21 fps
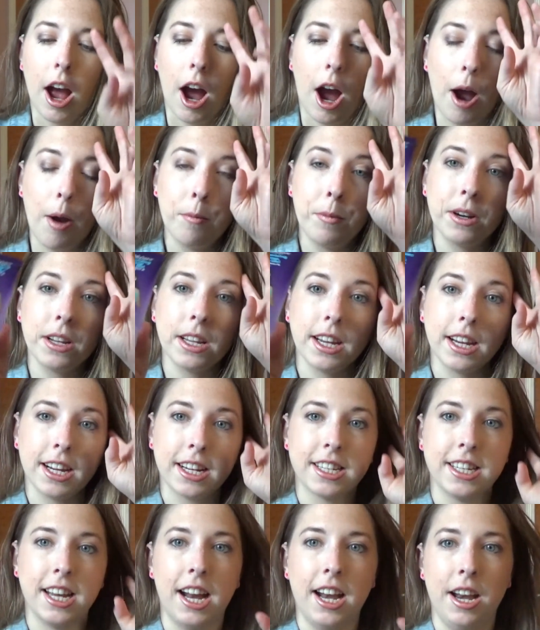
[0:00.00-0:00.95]
I'm really
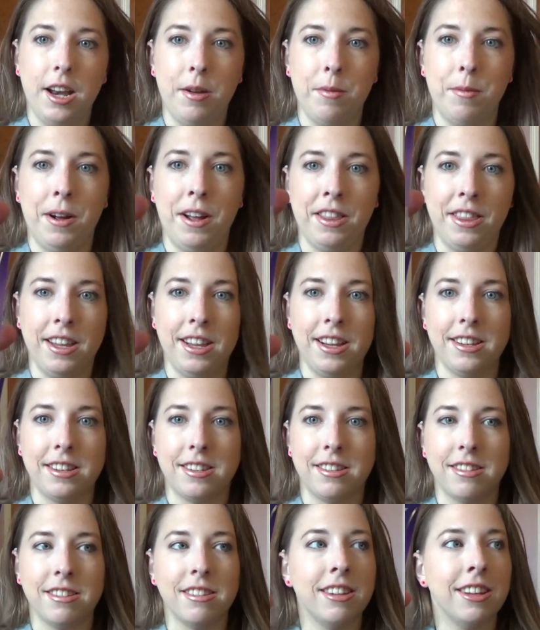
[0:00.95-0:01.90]
excited about
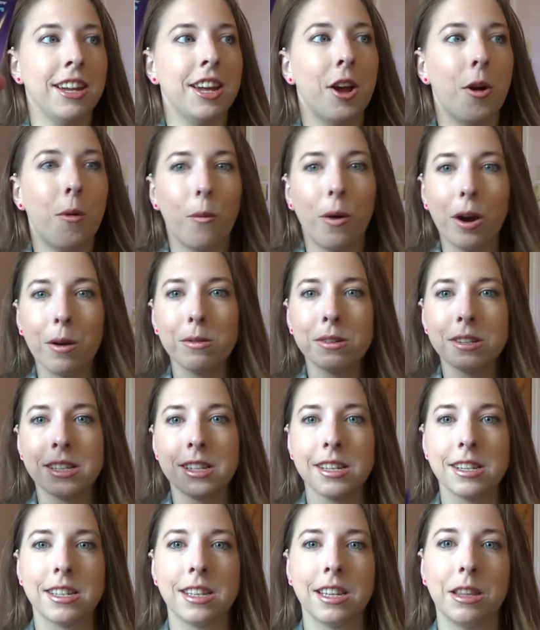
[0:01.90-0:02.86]
this. Where was
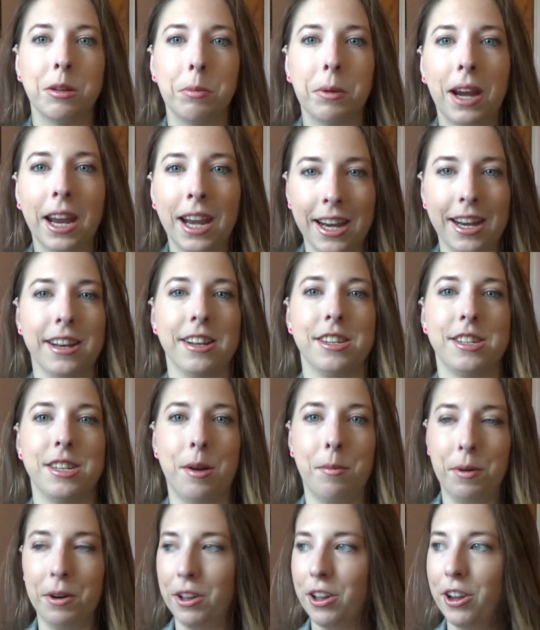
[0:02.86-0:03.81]
this at the beginning of
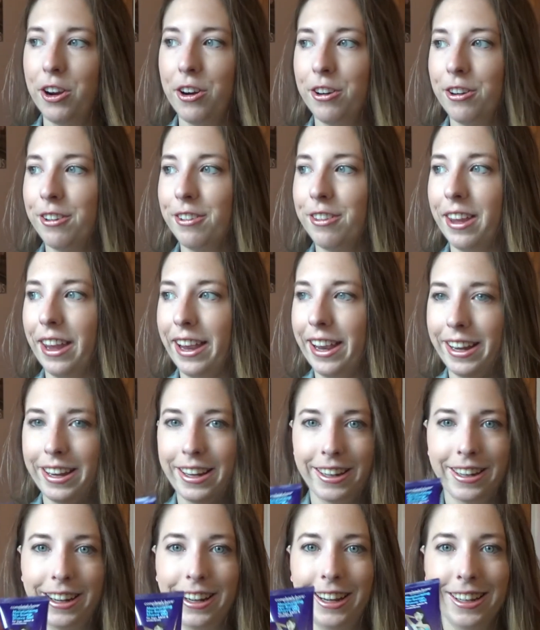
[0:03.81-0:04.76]
summer though? Like,
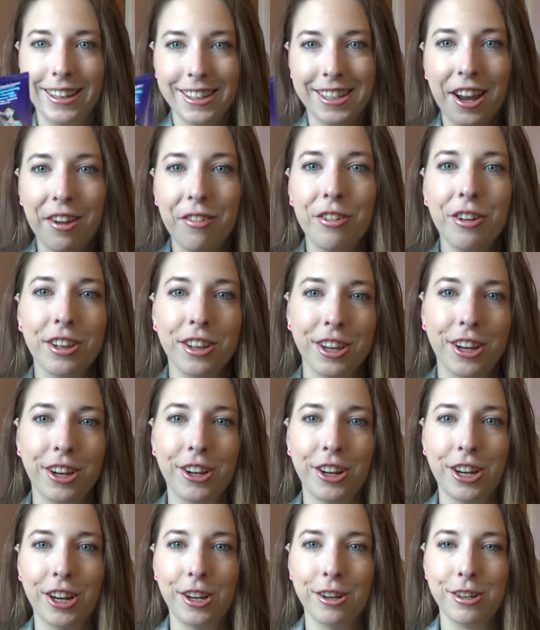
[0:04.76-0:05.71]
definitely
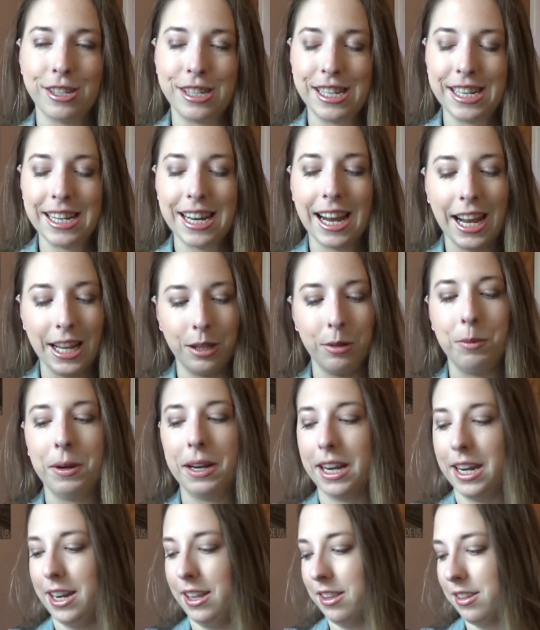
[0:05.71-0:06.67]
could have used it at the
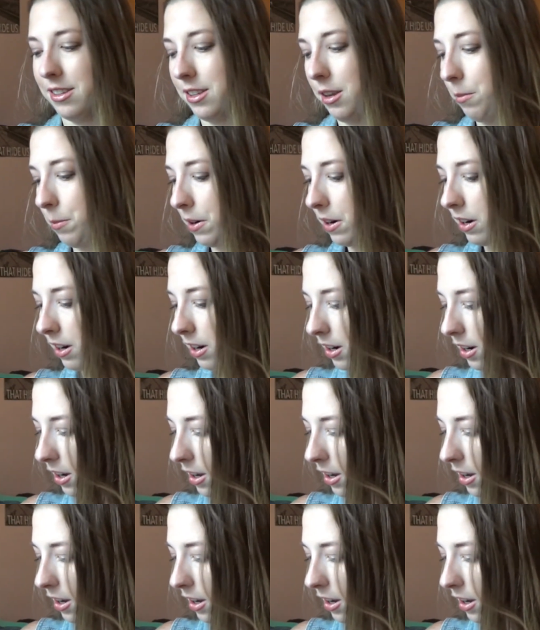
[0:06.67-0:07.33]
beginning of the summer.